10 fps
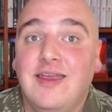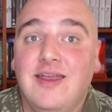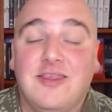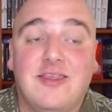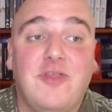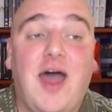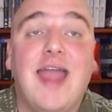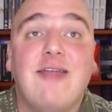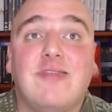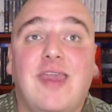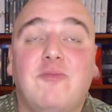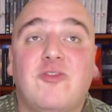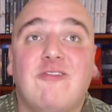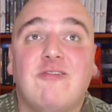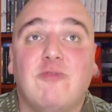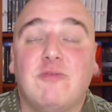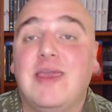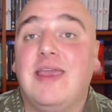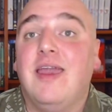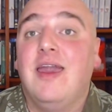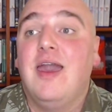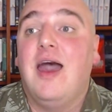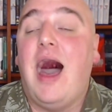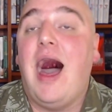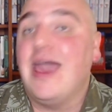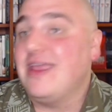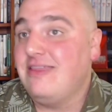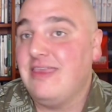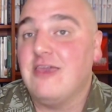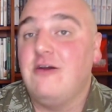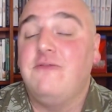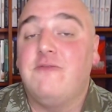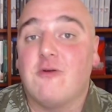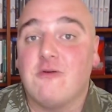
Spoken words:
So the higher temperatures would be ideal for